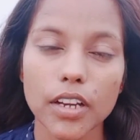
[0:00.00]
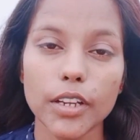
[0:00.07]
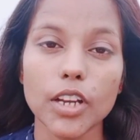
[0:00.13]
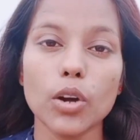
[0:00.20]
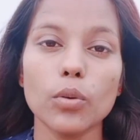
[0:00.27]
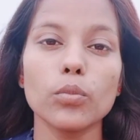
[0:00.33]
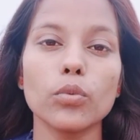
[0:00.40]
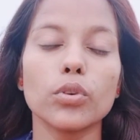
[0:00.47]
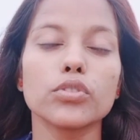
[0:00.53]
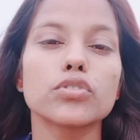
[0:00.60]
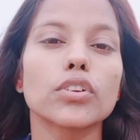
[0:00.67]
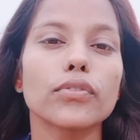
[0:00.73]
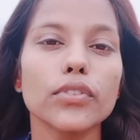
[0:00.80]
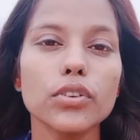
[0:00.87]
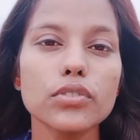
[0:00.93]
Now, most
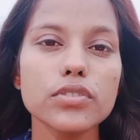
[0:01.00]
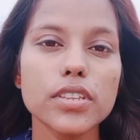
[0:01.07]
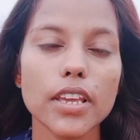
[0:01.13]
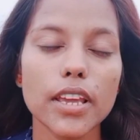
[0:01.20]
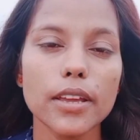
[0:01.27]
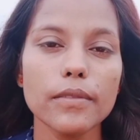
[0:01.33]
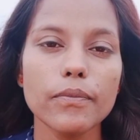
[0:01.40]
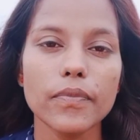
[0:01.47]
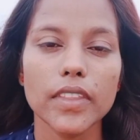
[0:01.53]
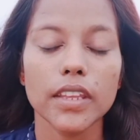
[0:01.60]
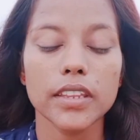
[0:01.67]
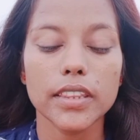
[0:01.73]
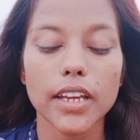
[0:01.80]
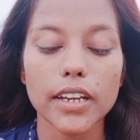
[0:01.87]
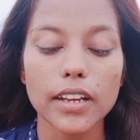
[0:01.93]
of you say
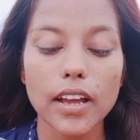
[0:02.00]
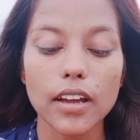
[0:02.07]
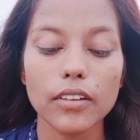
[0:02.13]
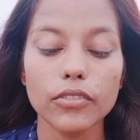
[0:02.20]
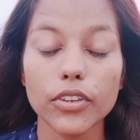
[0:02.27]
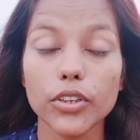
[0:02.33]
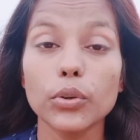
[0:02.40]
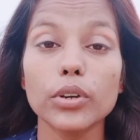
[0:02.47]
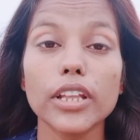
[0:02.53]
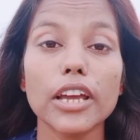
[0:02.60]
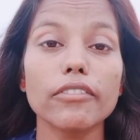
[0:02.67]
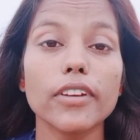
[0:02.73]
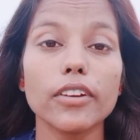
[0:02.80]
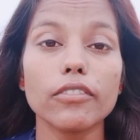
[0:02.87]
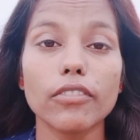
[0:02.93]
that we don't
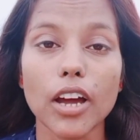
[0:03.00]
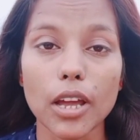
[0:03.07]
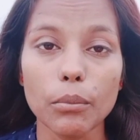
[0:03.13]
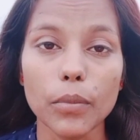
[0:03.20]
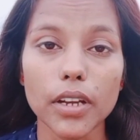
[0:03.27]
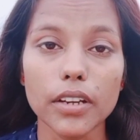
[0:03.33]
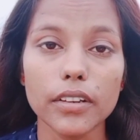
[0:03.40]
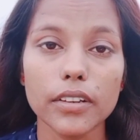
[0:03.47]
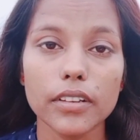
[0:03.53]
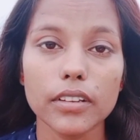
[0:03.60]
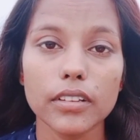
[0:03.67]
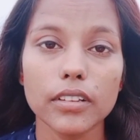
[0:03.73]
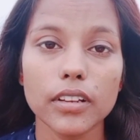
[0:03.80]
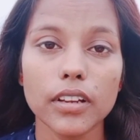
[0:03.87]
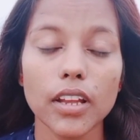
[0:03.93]
have environment.
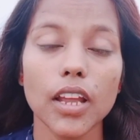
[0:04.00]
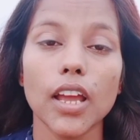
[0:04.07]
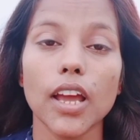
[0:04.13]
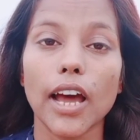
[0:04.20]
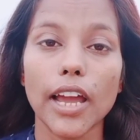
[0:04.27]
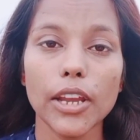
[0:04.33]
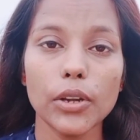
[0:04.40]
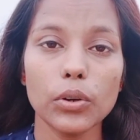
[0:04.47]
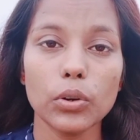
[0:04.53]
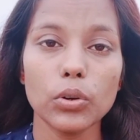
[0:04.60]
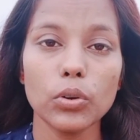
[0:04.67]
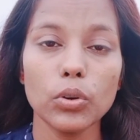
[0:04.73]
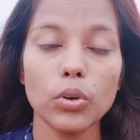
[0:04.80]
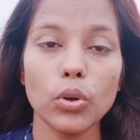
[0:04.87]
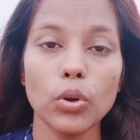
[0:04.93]
I
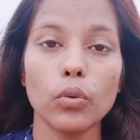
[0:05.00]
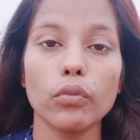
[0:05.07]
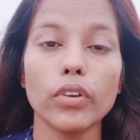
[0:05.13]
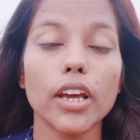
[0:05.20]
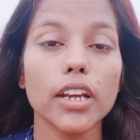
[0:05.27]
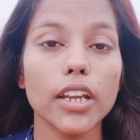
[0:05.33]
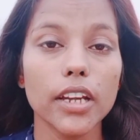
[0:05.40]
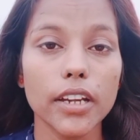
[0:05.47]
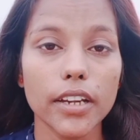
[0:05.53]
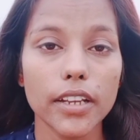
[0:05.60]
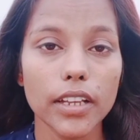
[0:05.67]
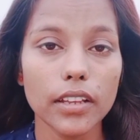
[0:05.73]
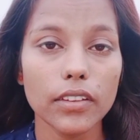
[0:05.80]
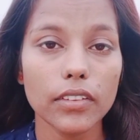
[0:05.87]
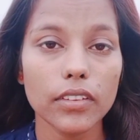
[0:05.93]
know we are
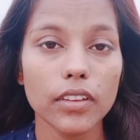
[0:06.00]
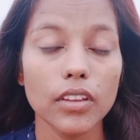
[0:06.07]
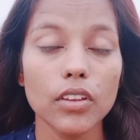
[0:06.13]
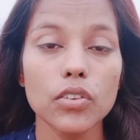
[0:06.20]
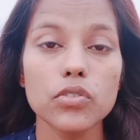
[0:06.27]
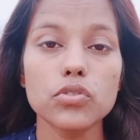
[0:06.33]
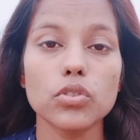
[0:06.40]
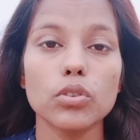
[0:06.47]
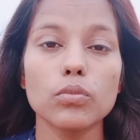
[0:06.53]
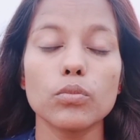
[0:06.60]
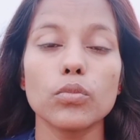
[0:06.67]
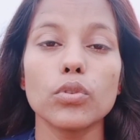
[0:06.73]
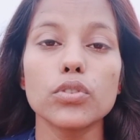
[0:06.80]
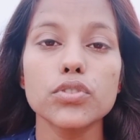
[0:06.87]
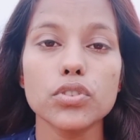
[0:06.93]
Indians, so
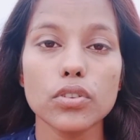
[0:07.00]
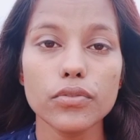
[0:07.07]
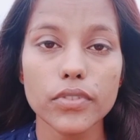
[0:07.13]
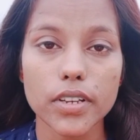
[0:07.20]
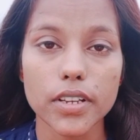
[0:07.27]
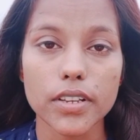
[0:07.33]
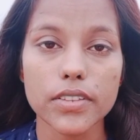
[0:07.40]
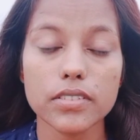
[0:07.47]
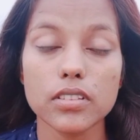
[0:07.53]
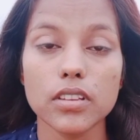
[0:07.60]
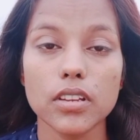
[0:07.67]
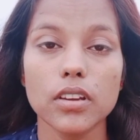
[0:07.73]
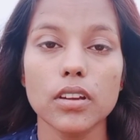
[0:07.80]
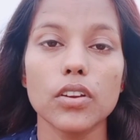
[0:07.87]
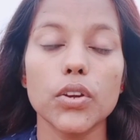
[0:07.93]
most of us
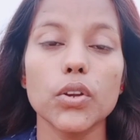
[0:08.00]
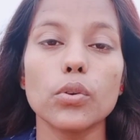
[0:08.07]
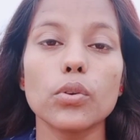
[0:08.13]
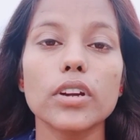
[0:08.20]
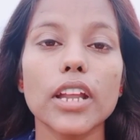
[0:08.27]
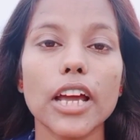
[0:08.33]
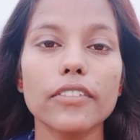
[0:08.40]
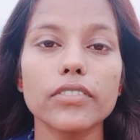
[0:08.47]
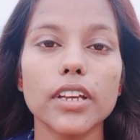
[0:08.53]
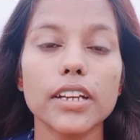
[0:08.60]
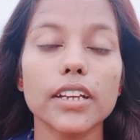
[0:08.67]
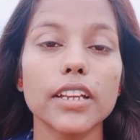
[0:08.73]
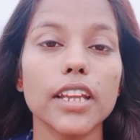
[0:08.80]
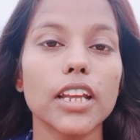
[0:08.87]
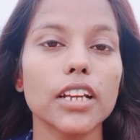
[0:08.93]
don't have
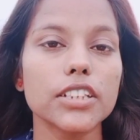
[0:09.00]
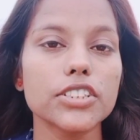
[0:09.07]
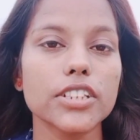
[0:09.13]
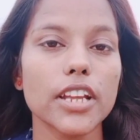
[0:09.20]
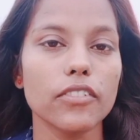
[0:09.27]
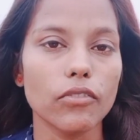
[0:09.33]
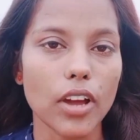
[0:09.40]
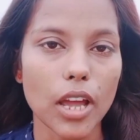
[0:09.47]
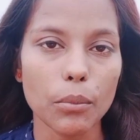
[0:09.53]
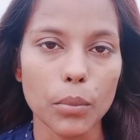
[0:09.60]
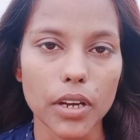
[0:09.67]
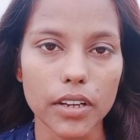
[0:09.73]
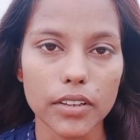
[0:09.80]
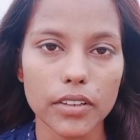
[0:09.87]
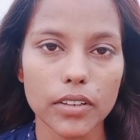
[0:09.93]
that English
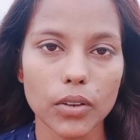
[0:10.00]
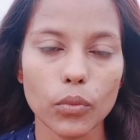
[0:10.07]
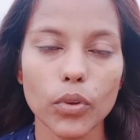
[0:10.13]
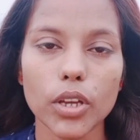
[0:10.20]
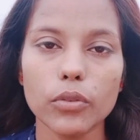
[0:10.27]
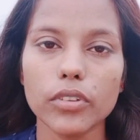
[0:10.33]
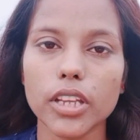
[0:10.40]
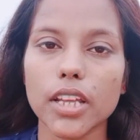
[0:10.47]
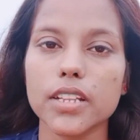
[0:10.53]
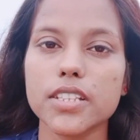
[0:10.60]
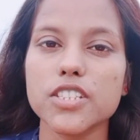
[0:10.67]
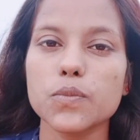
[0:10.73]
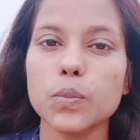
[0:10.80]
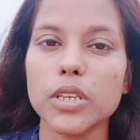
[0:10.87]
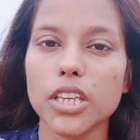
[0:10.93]
environment where we can
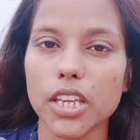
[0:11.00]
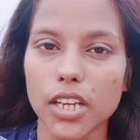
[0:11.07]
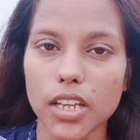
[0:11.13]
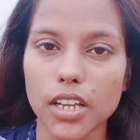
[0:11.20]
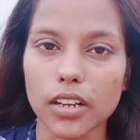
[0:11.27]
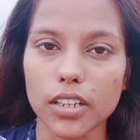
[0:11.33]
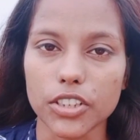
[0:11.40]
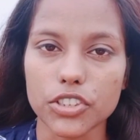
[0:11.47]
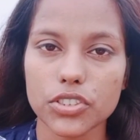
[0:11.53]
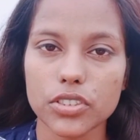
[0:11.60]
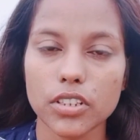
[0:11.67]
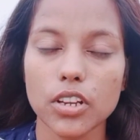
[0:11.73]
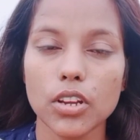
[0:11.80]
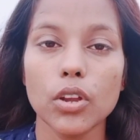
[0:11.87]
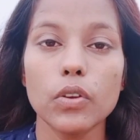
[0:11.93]
speak in English,
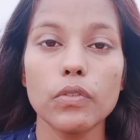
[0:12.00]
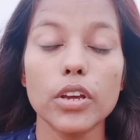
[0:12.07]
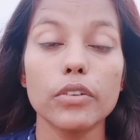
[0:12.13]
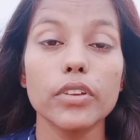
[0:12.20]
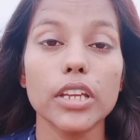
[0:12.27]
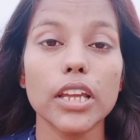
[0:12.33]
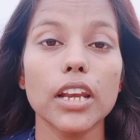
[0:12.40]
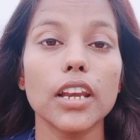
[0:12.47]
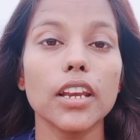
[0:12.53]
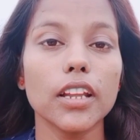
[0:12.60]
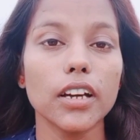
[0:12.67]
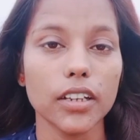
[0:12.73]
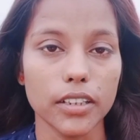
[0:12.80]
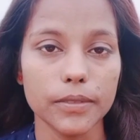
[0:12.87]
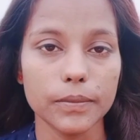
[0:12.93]
where we can
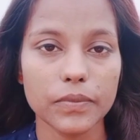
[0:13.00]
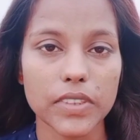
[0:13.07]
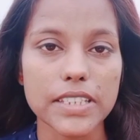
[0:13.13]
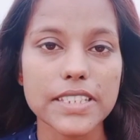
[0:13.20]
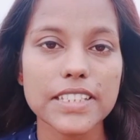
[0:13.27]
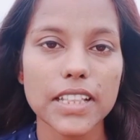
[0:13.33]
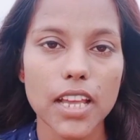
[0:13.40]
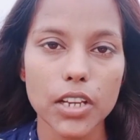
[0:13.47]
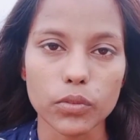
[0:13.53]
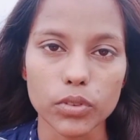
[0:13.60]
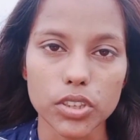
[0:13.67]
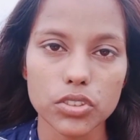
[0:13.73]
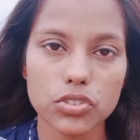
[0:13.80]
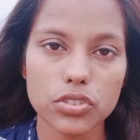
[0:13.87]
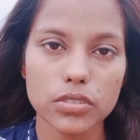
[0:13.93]
learn this
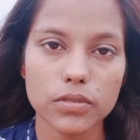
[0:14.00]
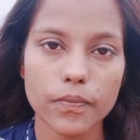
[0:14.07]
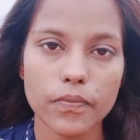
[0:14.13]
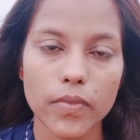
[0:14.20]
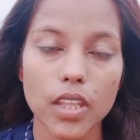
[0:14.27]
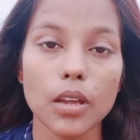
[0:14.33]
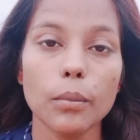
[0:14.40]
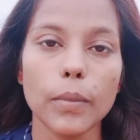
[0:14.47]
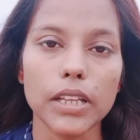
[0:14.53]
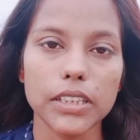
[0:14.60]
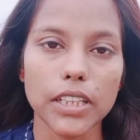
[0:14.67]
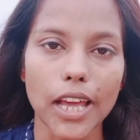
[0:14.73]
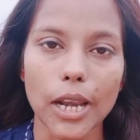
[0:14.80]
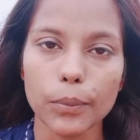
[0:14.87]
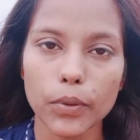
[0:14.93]
language by
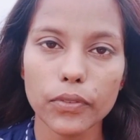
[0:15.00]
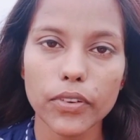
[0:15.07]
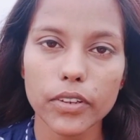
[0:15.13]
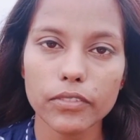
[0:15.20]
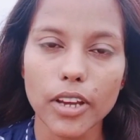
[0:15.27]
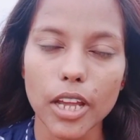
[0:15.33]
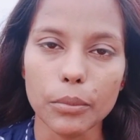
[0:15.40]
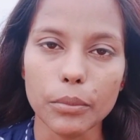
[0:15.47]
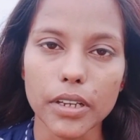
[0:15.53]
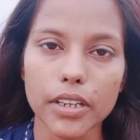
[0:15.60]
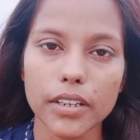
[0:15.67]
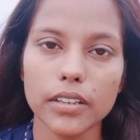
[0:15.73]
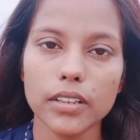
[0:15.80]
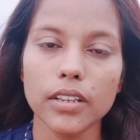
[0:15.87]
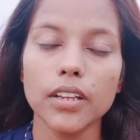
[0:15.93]
the help of environment.
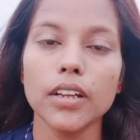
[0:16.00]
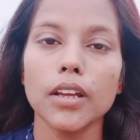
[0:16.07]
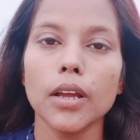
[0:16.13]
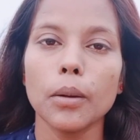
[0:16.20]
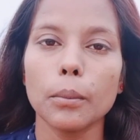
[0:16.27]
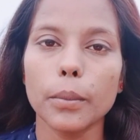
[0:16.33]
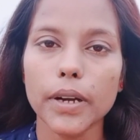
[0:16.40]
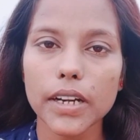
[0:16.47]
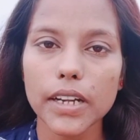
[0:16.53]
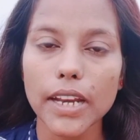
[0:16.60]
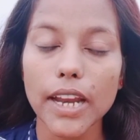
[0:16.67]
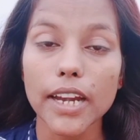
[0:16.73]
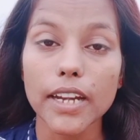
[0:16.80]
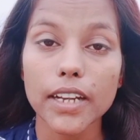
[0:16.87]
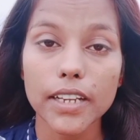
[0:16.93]
But
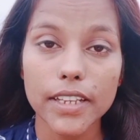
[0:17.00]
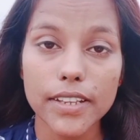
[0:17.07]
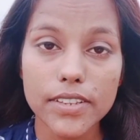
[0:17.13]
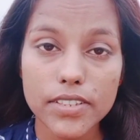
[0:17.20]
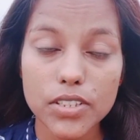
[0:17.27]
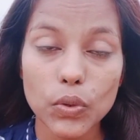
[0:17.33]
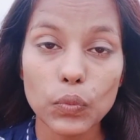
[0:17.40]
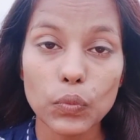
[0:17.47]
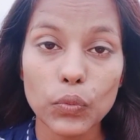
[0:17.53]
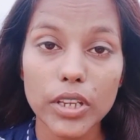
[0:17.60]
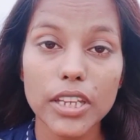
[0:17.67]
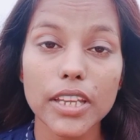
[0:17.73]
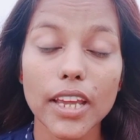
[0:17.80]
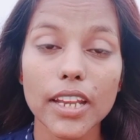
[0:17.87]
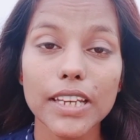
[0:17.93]
at least
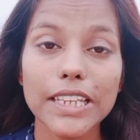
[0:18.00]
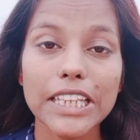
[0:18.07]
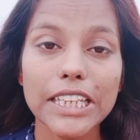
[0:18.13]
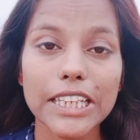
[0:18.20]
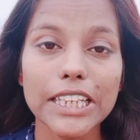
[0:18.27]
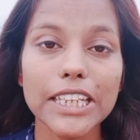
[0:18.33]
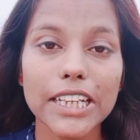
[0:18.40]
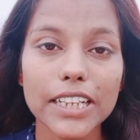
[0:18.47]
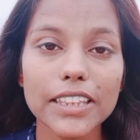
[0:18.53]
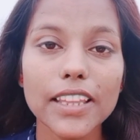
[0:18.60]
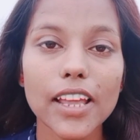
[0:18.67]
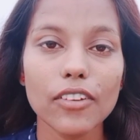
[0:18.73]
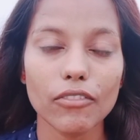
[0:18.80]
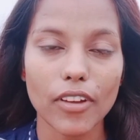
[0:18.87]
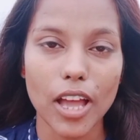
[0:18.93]
we can create the
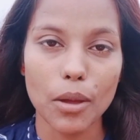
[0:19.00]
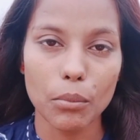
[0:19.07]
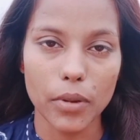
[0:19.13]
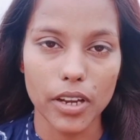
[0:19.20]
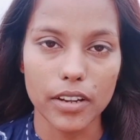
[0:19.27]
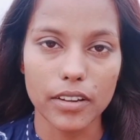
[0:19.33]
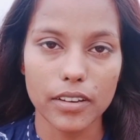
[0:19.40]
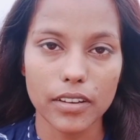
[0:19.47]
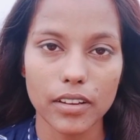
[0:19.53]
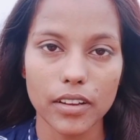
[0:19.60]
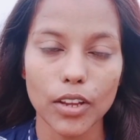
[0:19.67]
environment.